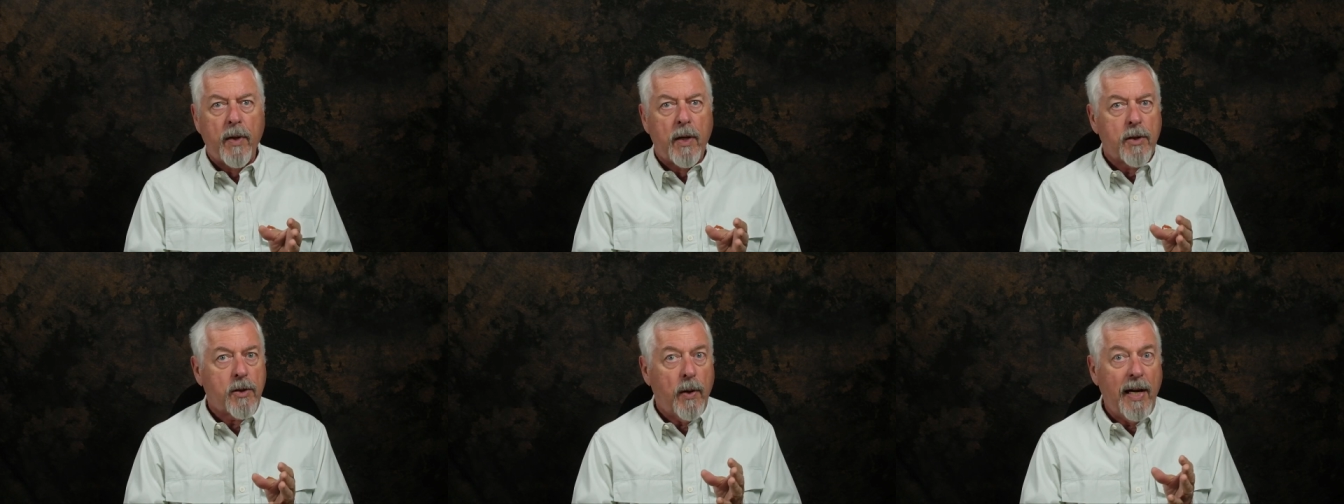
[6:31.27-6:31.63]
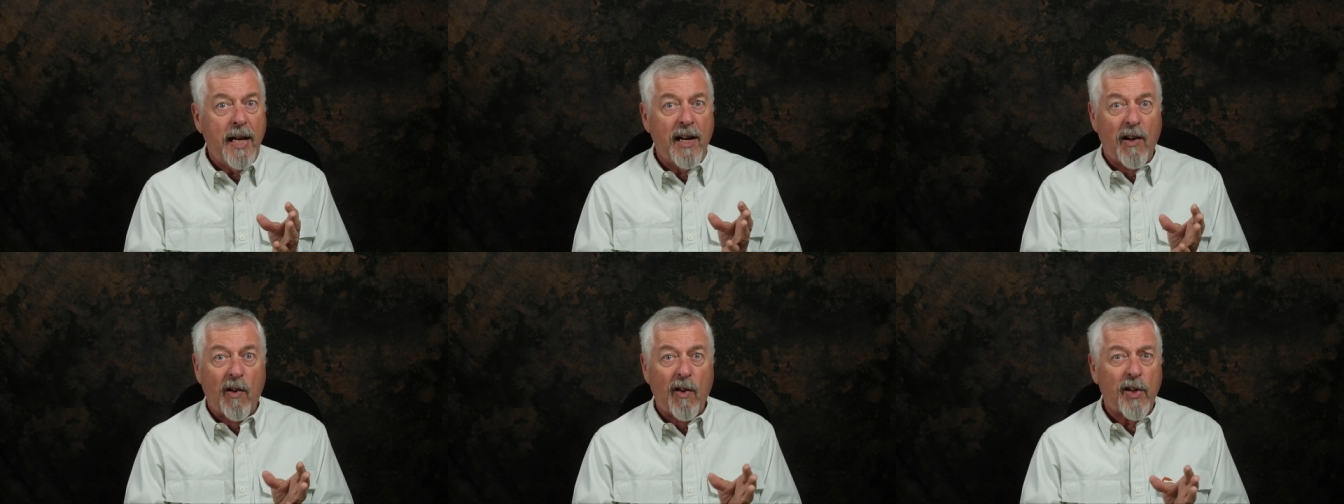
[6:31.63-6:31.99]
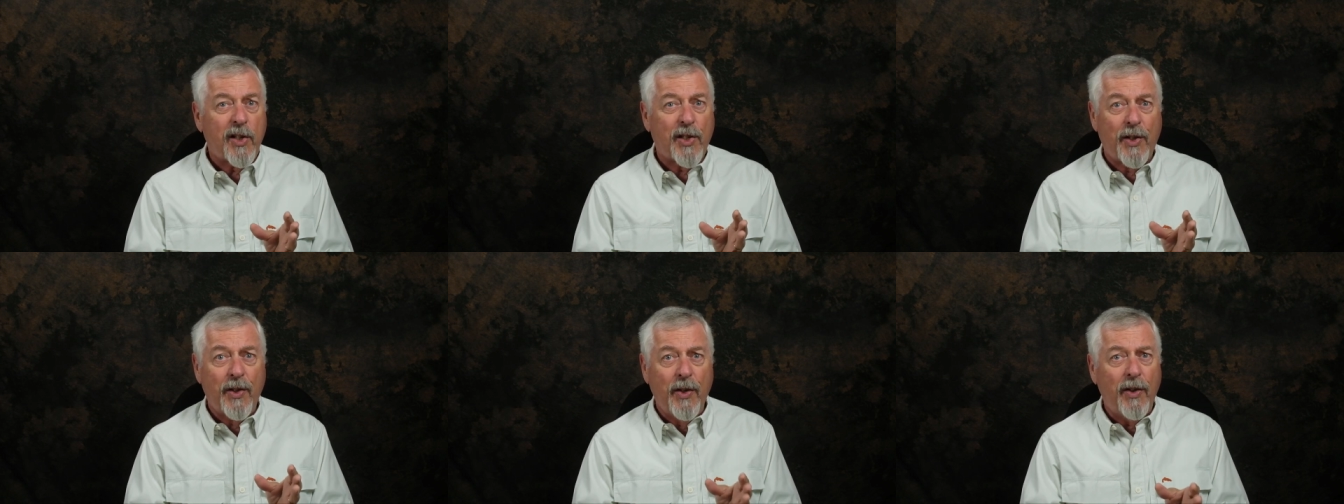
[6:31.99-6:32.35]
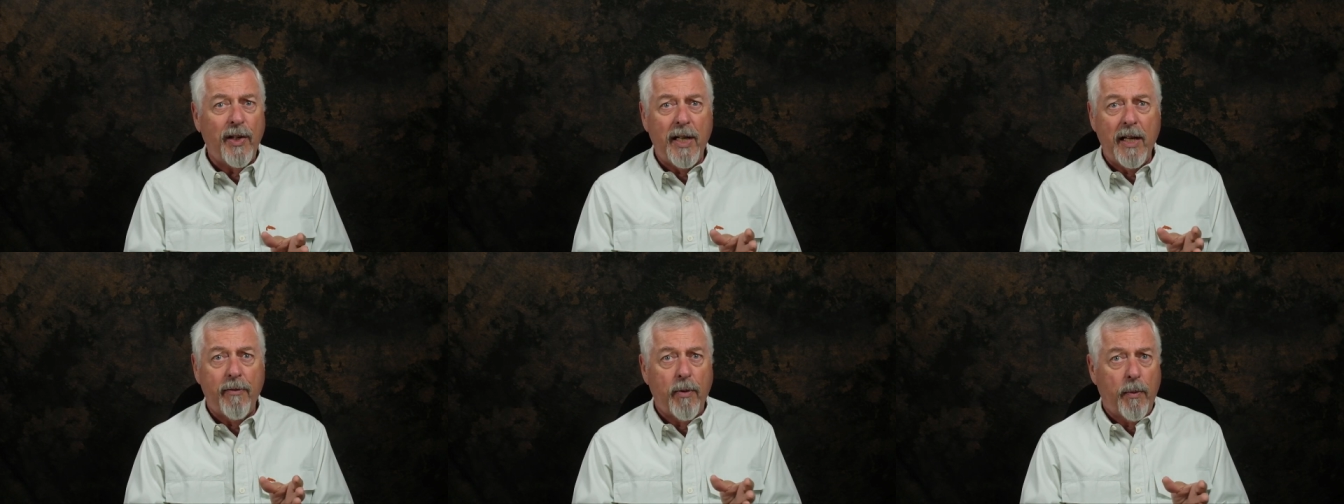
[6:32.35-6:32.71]
So it looks
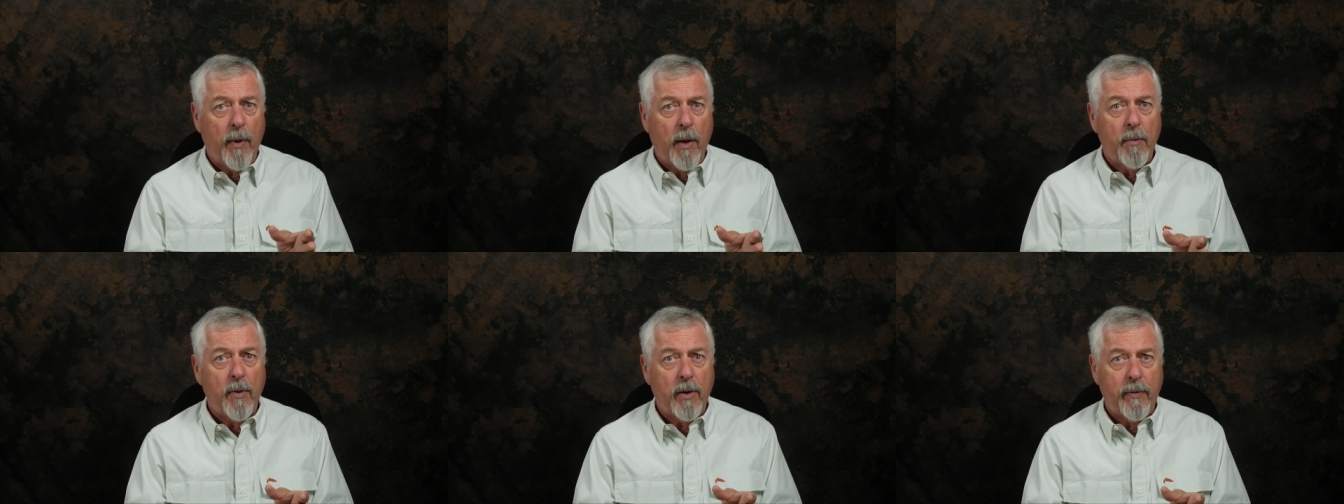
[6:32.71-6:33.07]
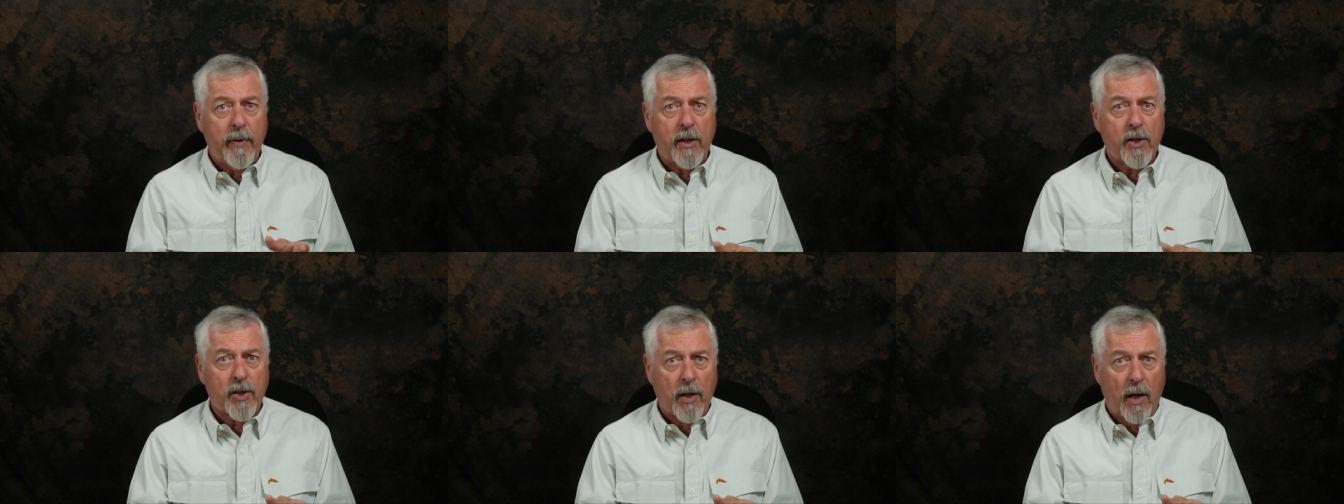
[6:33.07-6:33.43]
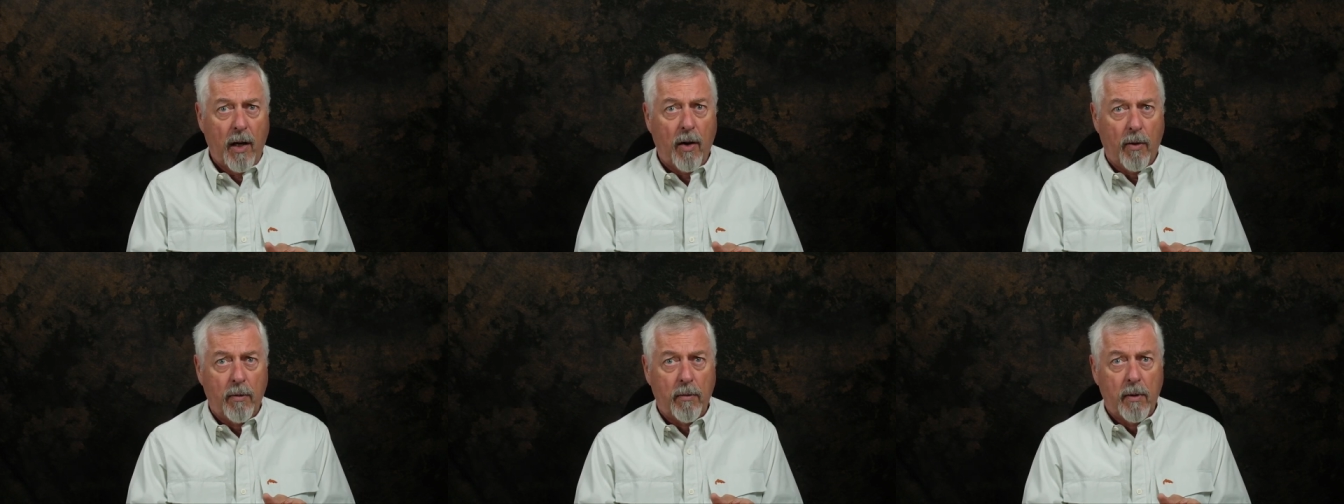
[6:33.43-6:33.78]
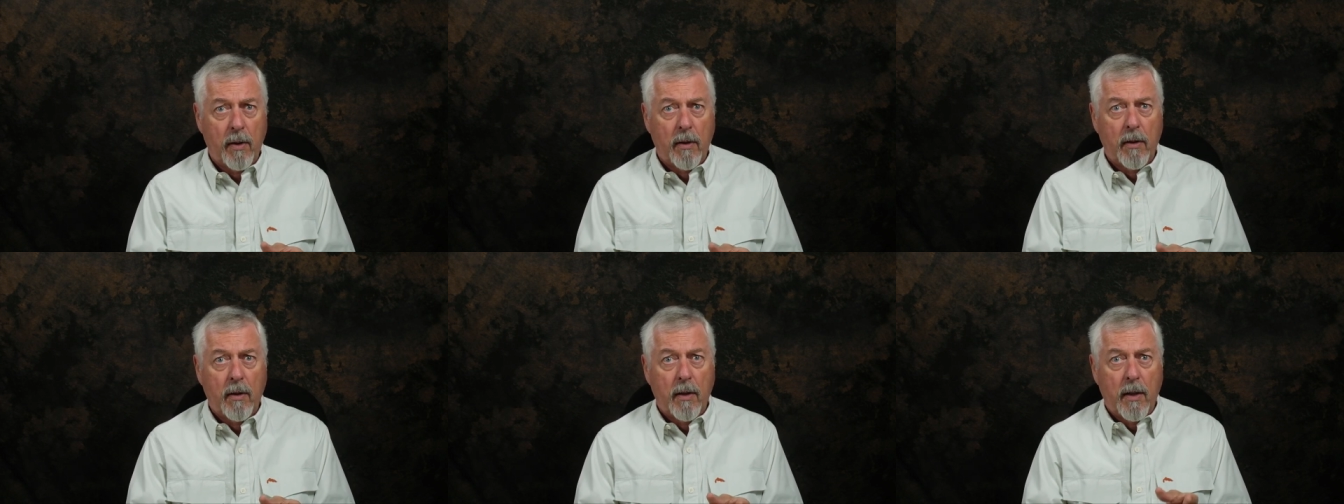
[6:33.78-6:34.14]
good even when moving slow.
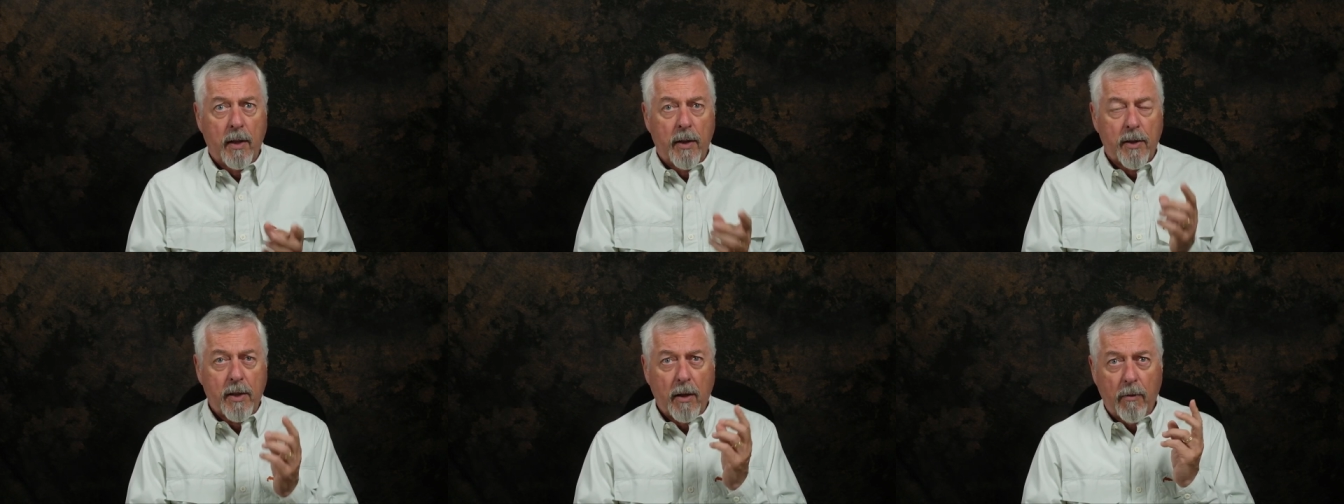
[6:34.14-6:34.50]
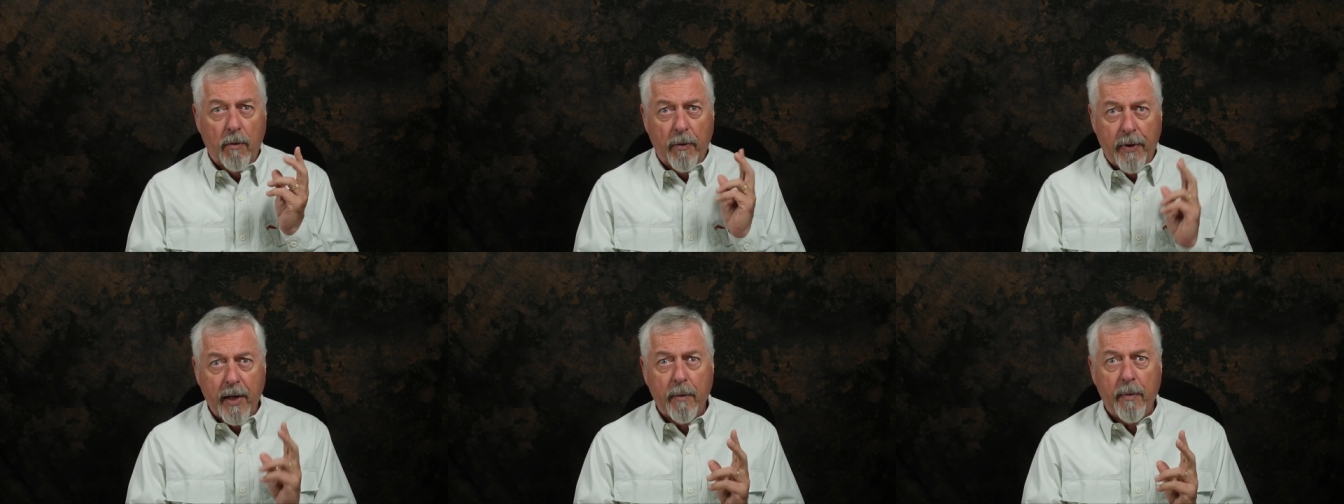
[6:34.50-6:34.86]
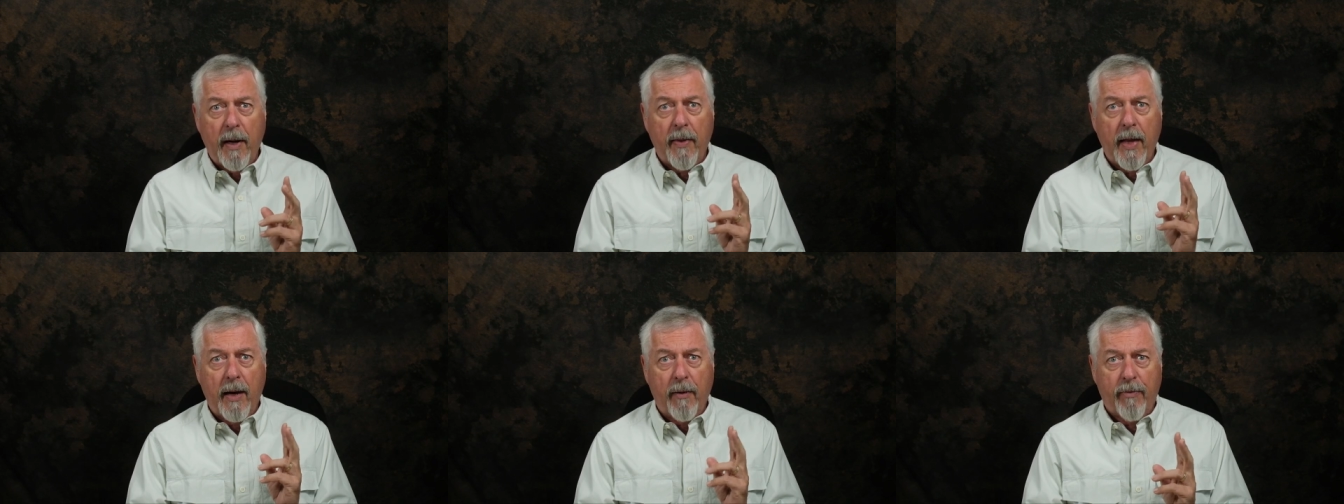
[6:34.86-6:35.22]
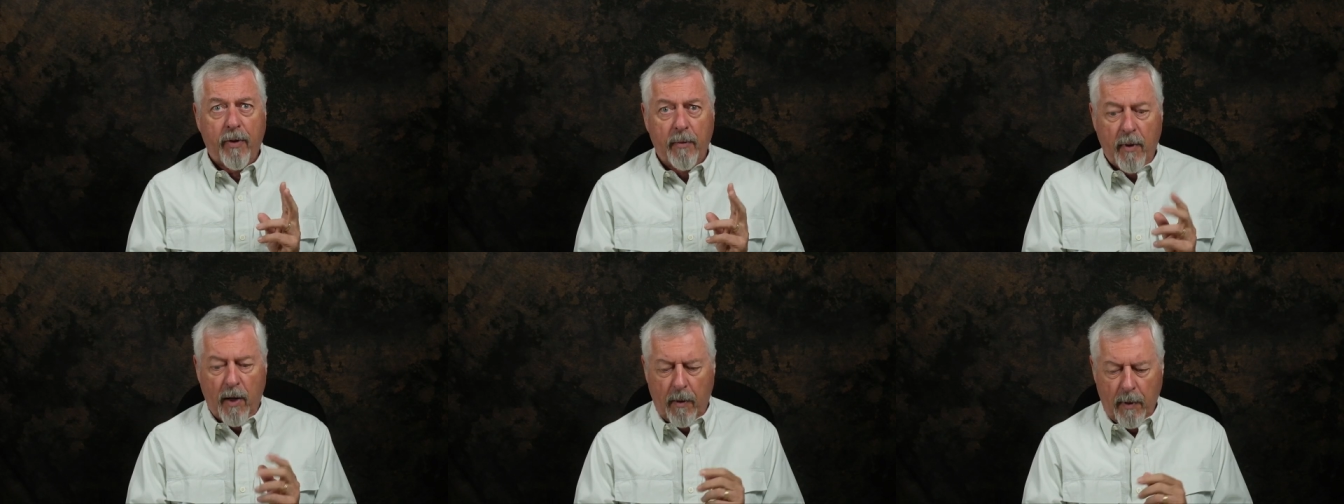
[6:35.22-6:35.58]
So think about that for
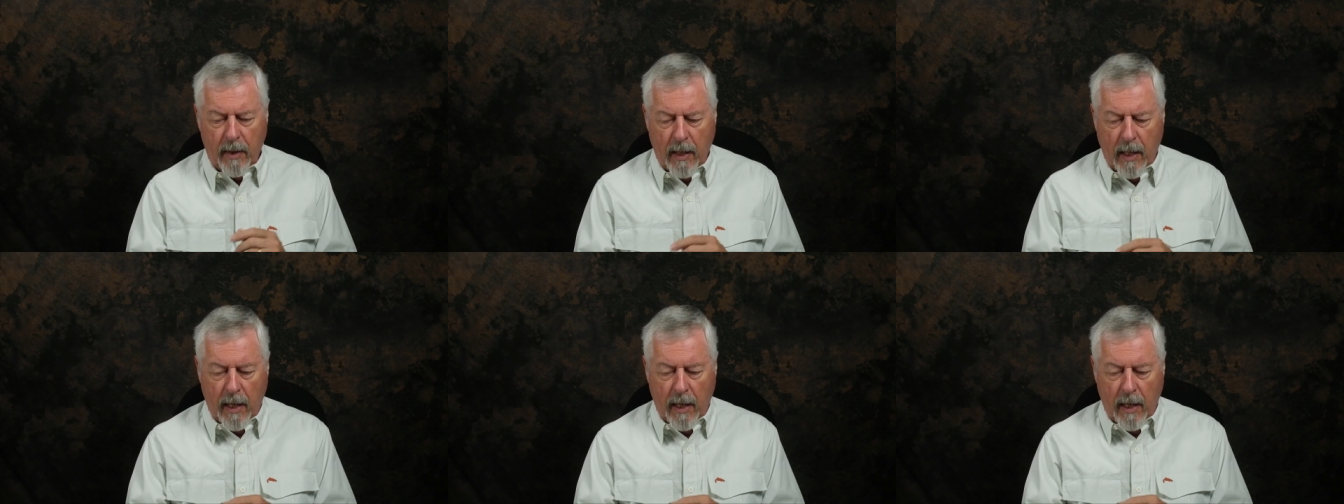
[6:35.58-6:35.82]
a moment.